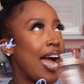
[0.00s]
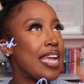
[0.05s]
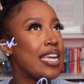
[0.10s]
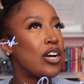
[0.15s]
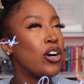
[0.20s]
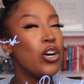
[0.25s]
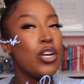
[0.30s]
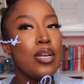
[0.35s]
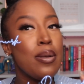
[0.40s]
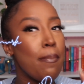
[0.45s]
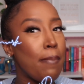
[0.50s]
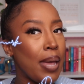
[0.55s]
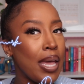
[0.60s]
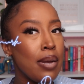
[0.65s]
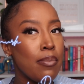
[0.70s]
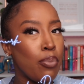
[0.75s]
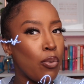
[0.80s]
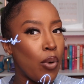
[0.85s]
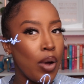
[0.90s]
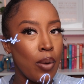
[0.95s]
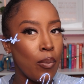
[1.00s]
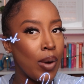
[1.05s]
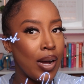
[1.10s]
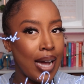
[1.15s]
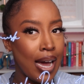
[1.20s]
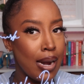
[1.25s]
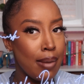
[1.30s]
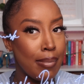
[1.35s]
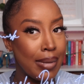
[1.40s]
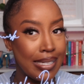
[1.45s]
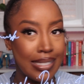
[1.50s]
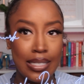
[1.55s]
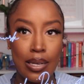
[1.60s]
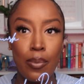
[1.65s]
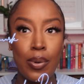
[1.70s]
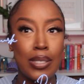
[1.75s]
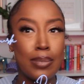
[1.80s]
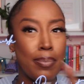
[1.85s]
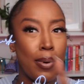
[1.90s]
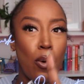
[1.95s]
couldn't pinpoint what kind of musk it
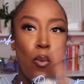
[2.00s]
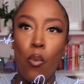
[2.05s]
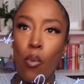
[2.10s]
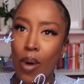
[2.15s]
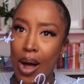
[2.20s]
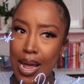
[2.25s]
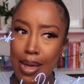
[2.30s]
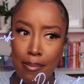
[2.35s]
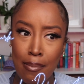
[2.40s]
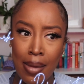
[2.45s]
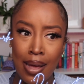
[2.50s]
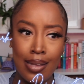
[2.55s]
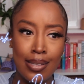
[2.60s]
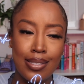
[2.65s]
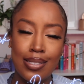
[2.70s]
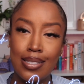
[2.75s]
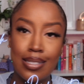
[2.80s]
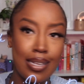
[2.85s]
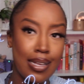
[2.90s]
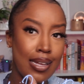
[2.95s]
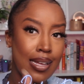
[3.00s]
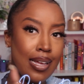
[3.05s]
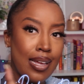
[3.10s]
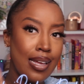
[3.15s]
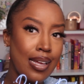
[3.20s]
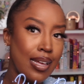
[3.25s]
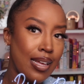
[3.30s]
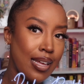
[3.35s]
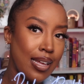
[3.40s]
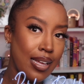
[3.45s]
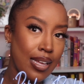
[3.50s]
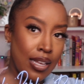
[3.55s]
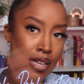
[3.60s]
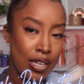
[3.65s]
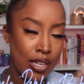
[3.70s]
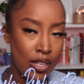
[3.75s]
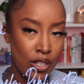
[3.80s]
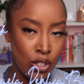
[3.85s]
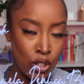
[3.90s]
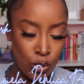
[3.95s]
was, but white musk.
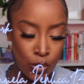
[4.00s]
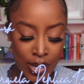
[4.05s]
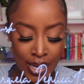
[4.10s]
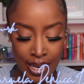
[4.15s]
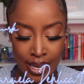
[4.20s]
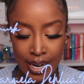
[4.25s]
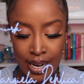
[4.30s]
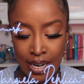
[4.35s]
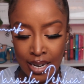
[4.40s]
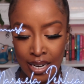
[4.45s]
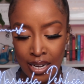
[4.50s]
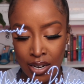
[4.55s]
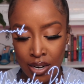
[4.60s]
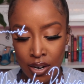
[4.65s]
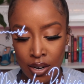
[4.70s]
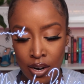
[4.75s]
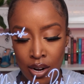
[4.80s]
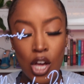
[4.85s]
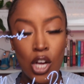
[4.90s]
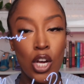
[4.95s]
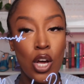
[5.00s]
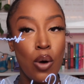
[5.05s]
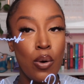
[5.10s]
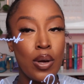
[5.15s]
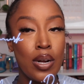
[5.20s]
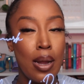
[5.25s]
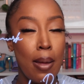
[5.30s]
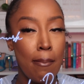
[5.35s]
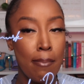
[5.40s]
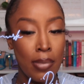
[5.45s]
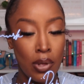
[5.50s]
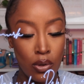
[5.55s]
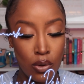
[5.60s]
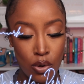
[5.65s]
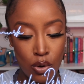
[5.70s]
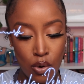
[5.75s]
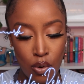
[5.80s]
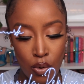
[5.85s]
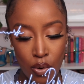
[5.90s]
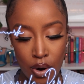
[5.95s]
Doing it in here. Coconut milk
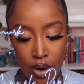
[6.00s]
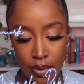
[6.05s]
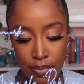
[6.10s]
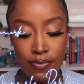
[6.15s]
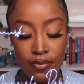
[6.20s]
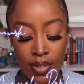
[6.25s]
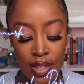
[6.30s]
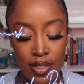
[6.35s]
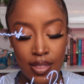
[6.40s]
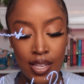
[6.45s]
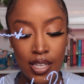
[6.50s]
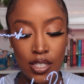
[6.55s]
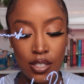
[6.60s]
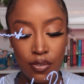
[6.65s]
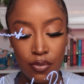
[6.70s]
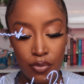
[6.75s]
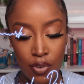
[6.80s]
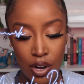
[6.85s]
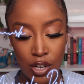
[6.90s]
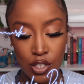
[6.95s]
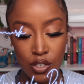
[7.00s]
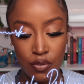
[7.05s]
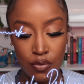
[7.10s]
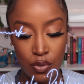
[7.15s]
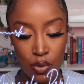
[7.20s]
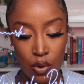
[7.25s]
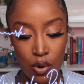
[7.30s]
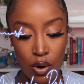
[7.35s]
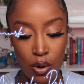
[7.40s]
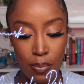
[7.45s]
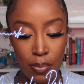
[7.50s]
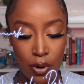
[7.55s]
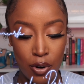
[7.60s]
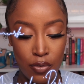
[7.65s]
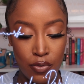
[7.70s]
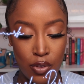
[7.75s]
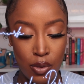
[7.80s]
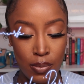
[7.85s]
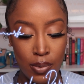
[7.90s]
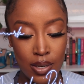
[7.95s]
accord. This fresh floral
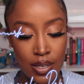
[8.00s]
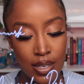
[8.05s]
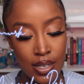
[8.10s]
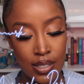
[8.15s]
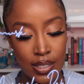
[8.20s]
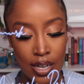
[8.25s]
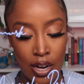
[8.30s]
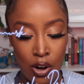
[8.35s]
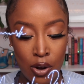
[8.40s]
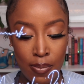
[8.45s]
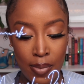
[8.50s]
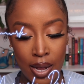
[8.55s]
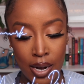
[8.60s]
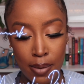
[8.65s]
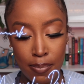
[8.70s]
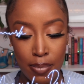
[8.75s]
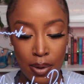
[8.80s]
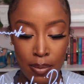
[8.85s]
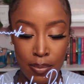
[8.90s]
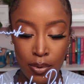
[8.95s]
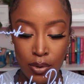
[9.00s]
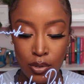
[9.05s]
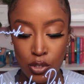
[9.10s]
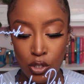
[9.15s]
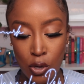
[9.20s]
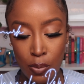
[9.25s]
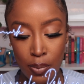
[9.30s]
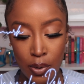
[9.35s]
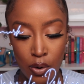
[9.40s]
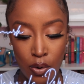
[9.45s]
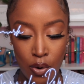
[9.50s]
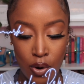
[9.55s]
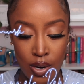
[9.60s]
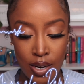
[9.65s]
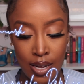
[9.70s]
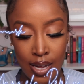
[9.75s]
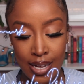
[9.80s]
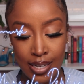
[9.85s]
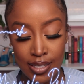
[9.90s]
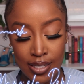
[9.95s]
perfume contains aromatic bubble soap accord
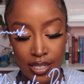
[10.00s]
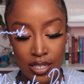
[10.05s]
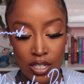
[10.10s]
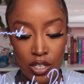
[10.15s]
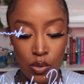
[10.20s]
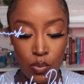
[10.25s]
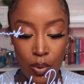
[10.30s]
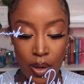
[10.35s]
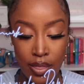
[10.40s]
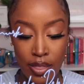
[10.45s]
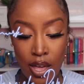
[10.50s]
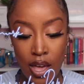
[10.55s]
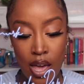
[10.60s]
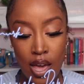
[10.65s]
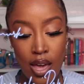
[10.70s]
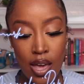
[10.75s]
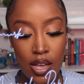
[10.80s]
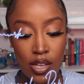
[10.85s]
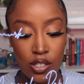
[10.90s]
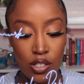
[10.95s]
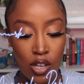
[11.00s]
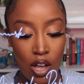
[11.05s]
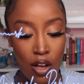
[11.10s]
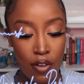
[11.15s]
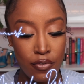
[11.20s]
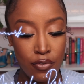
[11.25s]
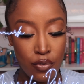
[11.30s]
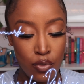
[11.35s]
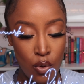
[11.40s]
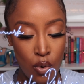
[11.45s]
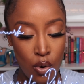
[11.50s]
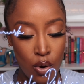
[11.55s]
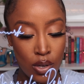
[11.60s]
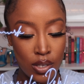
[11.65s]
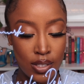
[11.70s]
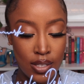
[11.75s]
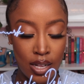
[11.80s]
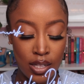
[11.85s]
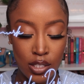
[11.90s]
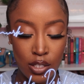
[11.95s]
accented with soft floral
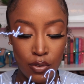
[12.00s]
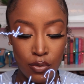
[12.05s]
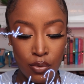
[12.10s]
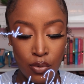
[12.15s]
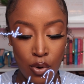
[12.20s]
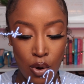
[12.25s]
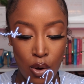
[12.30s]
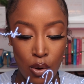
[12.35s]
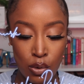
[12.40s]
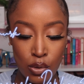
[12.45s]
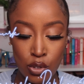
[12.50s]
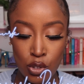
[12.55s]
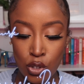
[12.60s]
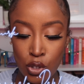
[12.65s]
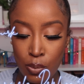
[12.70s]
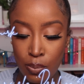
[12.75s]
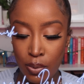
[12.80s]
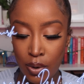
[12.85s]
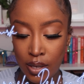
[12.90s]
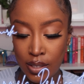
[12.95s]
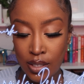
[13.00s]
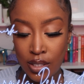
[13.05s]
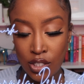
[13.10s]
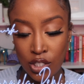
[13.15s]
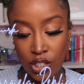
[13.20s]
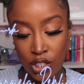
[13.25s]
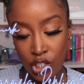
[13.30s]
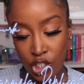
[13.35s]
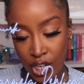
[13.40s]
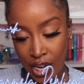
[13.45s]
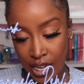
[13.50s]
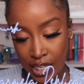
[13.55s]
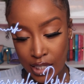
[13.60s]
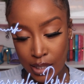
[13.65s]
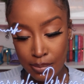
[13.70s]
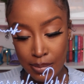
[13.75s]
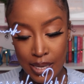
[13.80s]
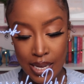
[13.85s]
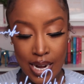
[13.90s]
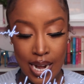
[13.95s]
scents of rose, super essence,
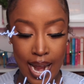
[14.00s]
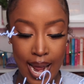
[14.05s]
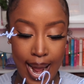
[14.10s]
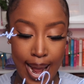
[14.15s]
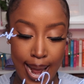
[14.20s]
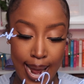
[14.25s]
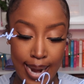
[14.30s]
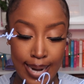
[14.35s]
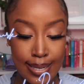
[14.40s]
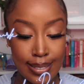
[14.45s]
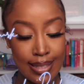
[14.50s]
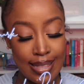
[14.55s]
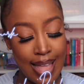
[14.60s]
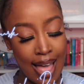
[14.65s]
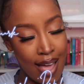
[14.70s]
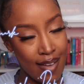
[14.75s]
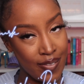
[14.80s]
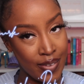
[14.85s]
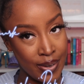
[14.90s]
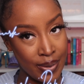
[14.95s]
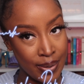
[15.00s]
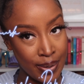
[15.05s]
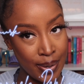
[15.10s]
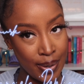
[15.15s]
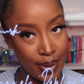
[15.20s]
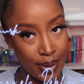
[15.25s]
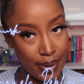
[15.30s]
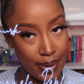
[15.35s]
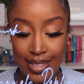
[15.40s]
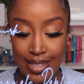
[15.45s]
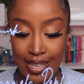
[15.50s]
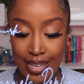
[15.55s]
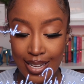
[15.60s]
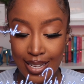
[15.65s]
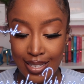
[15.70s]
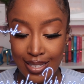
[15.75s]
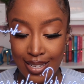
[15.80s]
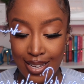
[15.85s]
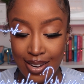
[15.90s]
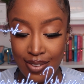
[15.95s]
jasmine, and lavender. The
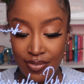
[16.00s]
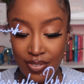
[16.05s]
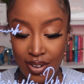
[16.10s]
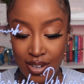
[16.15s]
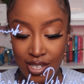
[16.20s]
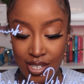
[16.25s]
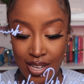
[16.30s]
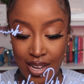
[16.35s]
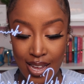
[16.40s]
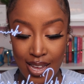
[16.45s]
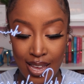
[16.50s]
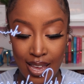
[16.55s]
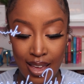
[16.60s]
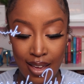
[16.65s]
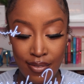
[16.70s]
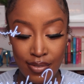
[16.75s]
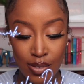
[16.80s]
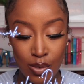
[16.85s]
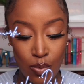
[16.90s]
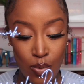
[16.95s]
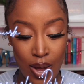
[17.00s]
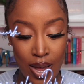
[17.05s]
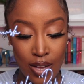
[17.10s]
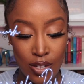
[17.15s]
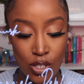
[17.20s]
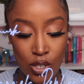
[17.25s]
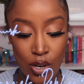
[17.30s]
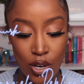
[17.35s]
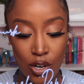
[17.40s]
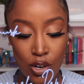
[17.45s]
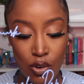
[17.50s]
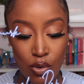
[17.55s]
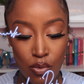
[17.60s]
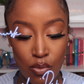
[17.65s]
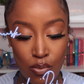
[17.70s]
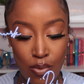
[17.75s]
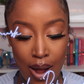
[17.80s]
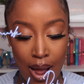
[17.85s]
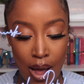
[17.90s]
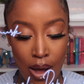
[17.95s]
clean fresh scent gives way to a
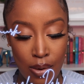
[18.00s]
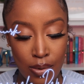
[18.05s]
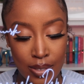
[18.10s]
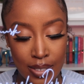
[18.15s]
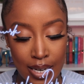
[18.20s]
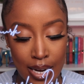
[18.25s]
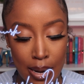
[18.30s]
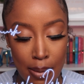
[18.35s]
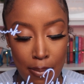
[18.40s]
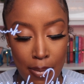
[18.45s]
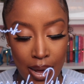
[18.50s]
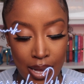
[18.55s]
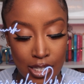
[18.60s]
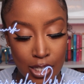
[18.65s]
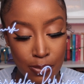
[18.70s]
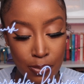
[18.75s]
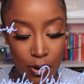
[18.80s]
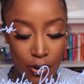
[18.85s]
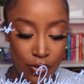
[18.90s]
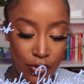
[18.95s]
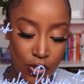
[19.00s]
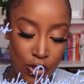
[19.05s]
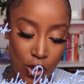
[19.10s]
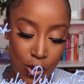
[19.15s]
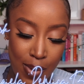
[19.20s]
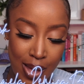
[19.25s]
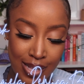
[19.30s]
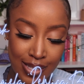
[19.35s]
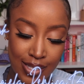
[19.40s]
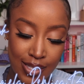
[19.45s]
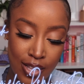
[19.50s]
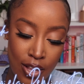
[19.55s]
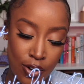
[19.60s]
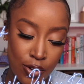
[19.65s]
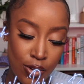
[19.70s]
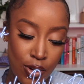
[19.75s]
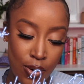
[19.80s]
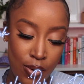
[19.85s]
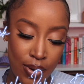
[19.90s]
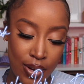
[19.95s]
grounding musk perfume and
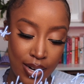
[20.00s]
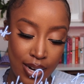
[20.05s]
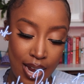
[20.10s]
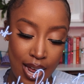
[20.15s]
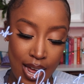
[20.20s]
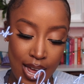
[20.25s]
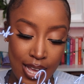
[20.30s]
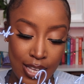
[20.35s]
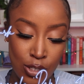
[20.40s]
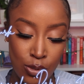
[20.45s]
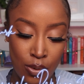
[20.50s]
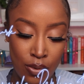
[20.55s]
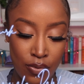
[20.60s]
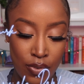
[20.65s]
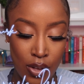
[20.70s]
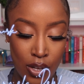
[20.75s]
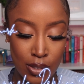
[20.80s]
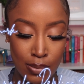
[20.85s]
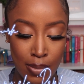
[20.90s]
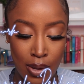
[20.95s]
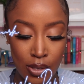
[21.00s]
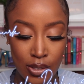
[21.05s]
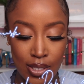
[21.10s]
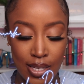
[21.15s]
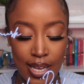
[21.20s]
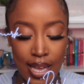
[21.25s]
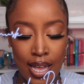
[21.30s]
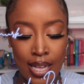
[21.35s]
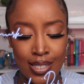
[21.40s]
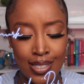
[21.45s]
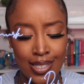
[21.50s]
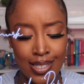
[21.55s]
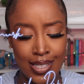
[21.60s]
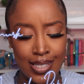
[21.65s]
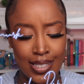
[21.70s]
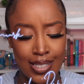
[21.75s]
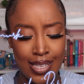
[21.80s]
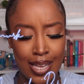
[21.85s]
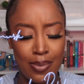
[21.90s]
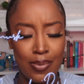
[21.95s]
subtle coconut is revealed, melting into the
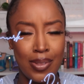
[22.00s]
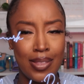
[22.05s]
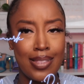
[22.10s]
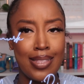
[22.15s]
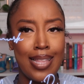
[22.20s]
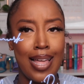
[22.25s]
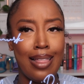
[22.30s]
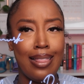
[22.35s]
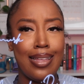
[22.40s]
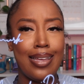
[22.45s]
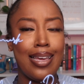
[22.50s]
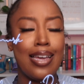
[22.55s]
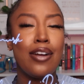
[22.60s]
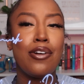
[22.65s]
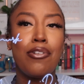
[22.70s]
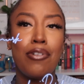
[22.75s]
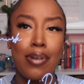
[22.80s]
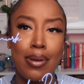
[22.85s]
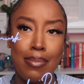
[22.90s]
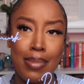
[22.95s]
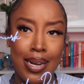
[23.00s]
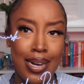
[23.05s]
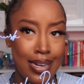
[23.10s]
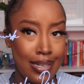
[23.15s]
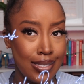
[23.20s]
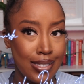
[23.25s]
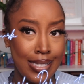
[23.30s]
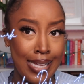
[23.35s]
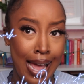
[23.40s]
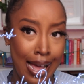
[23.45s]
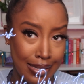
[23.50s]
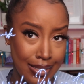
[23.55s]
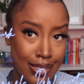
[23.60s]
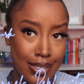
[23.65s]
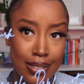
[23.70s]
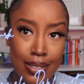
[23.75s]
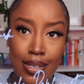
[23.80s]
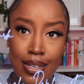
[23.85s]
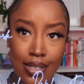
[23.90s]
skin with delicate creaminess. Yes,